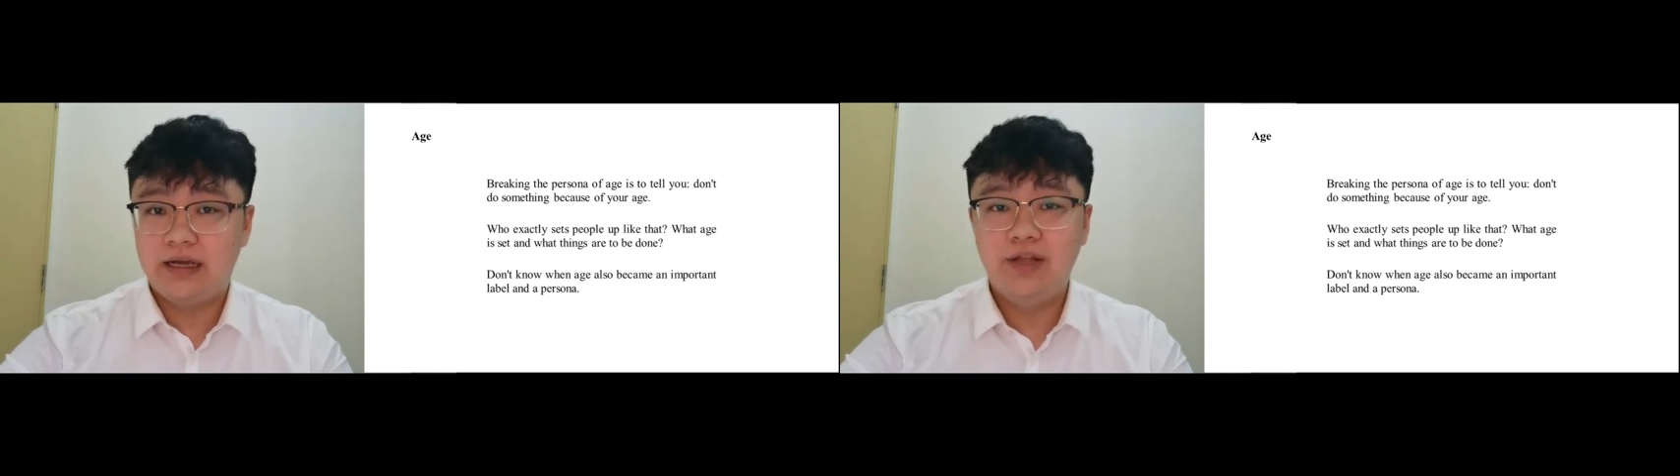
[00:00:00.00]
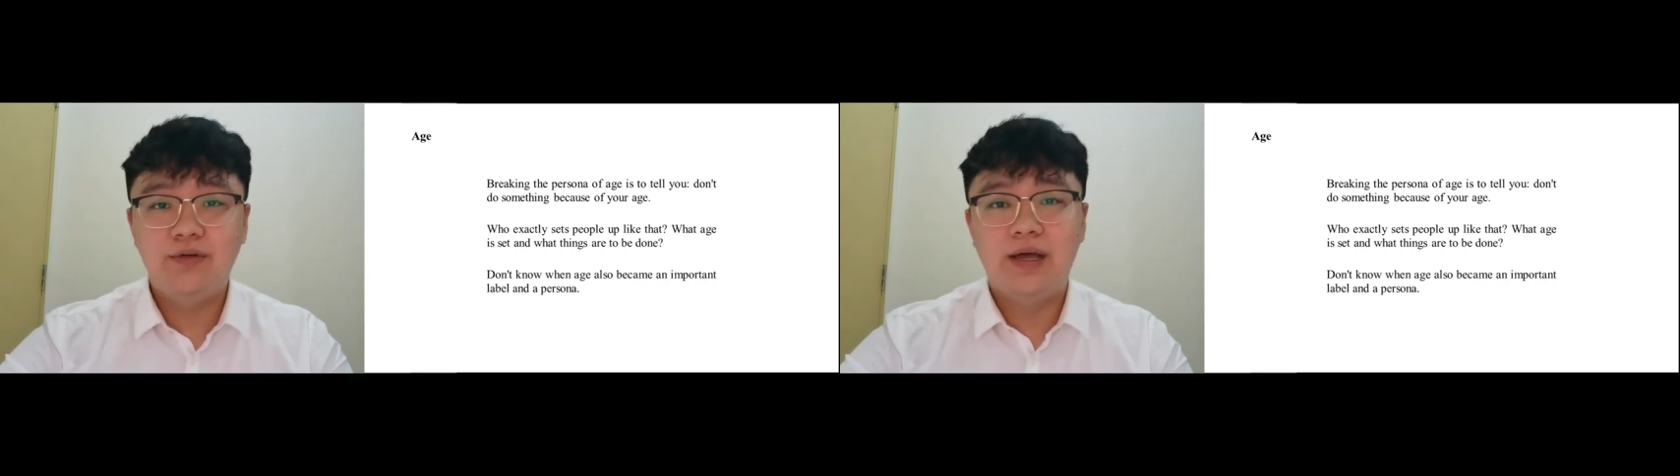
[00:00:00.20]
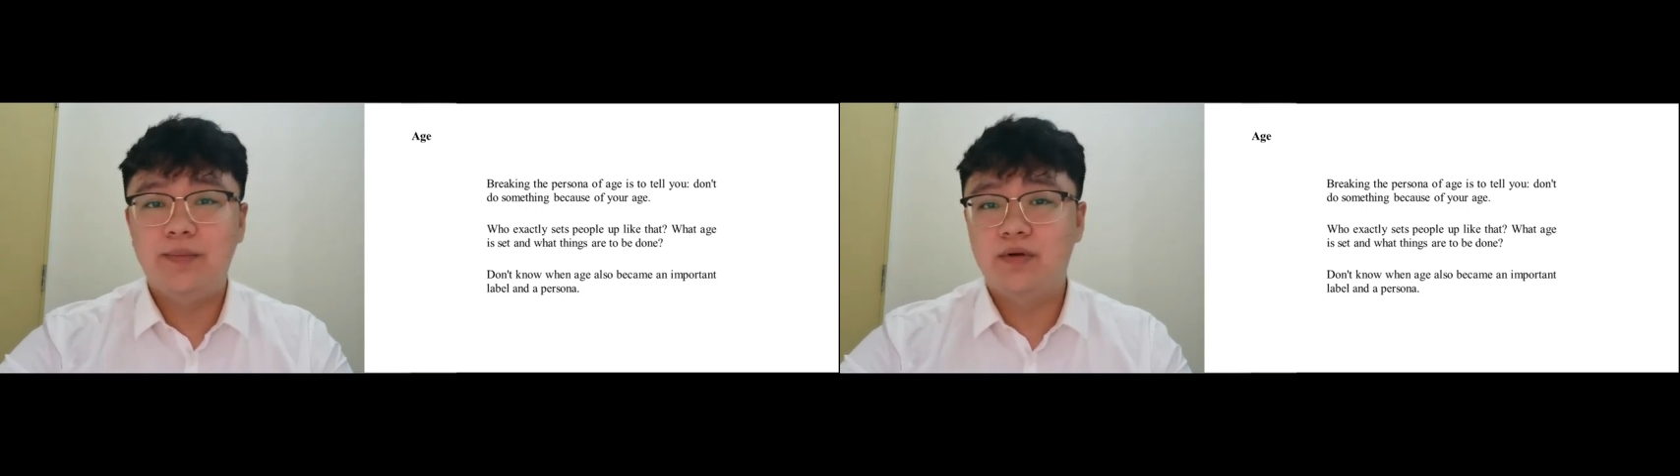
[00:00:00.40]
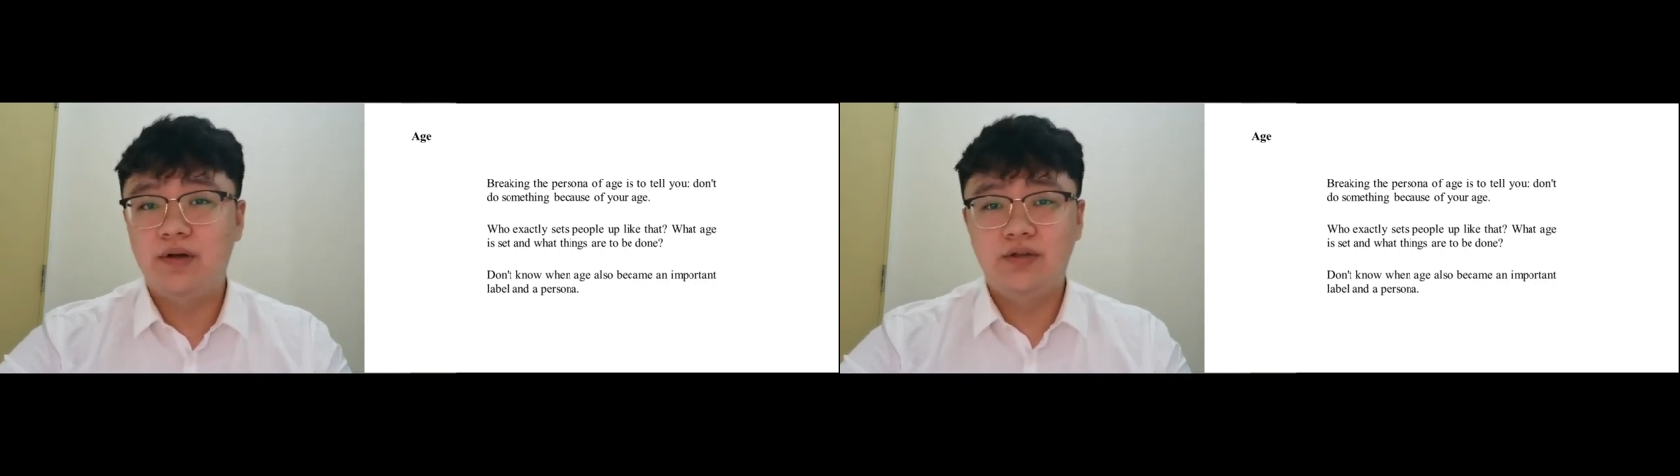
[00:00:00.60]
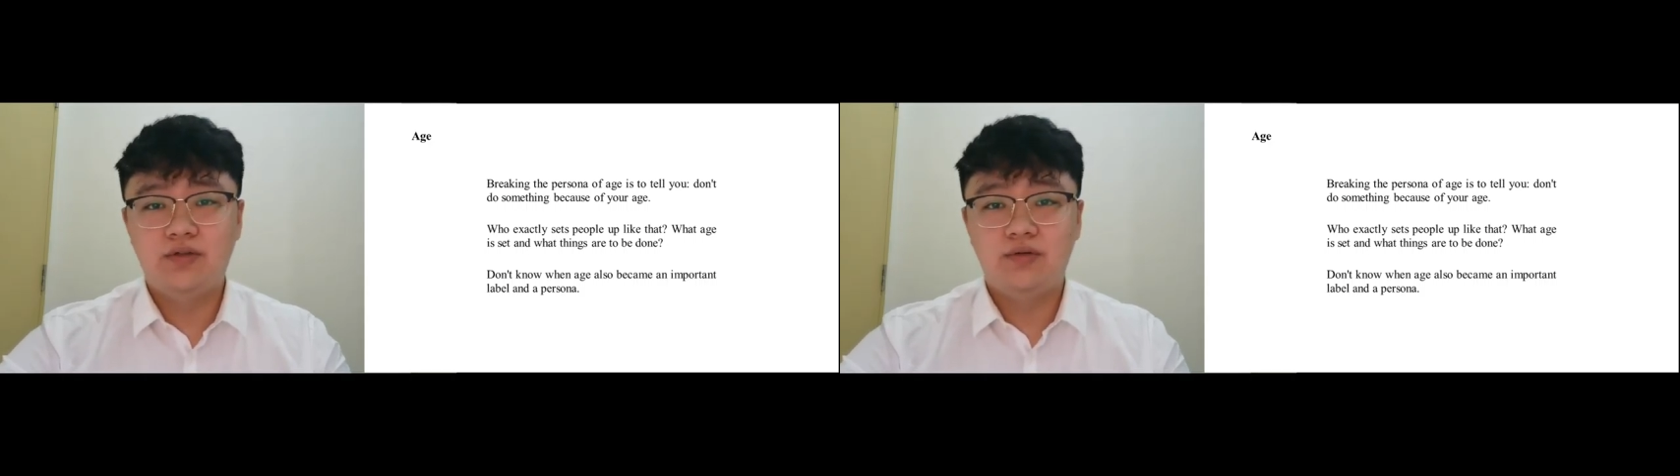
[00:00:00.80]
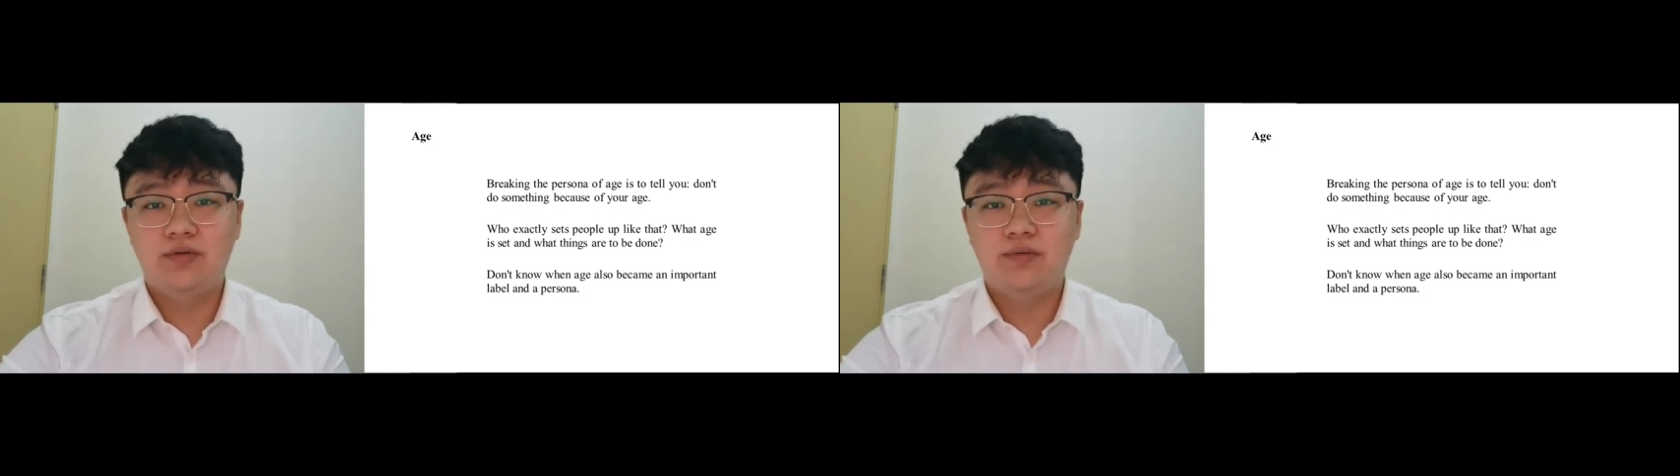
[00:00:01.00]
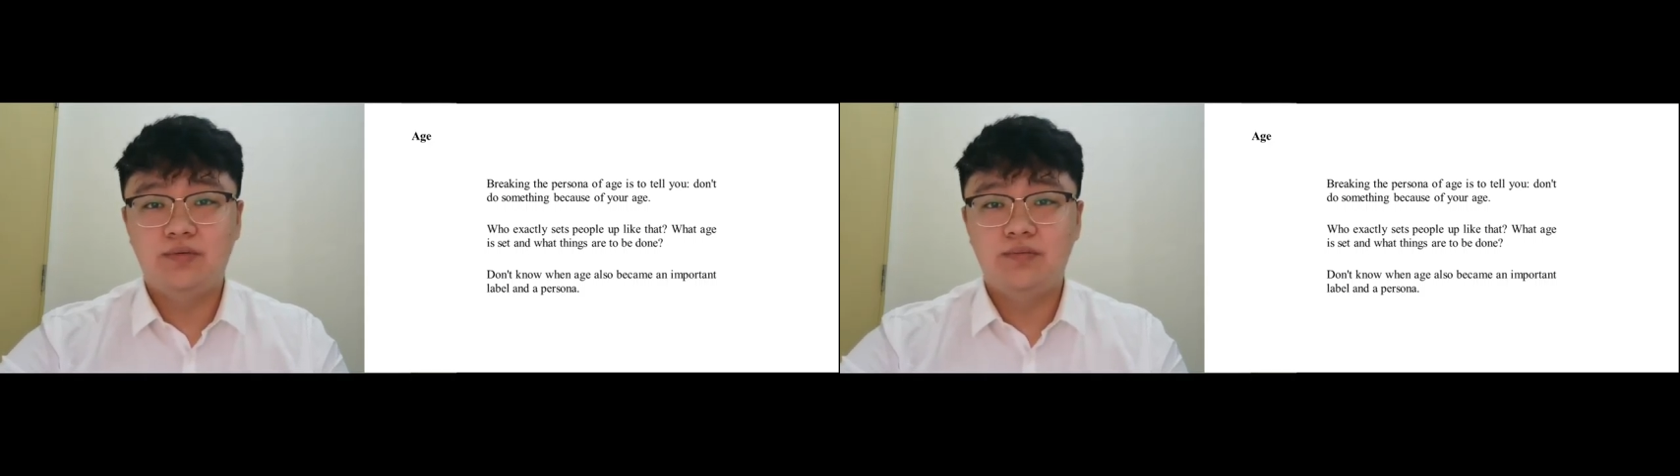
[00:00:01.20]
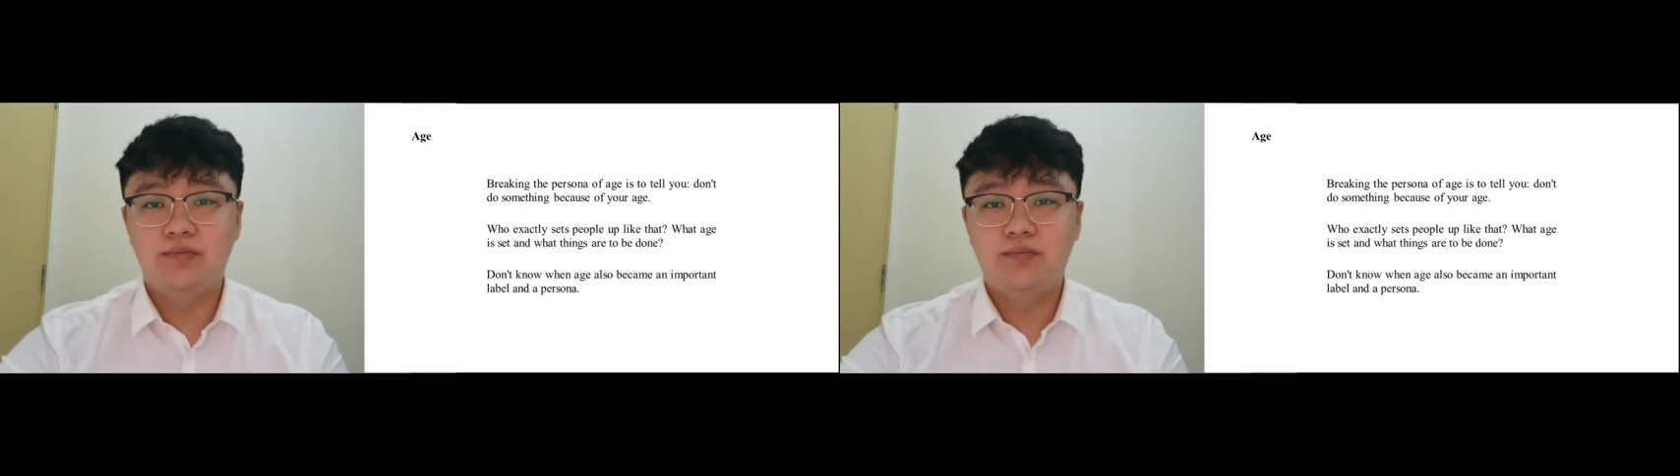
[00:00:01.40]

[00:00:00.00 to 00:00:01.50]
I know I'm going to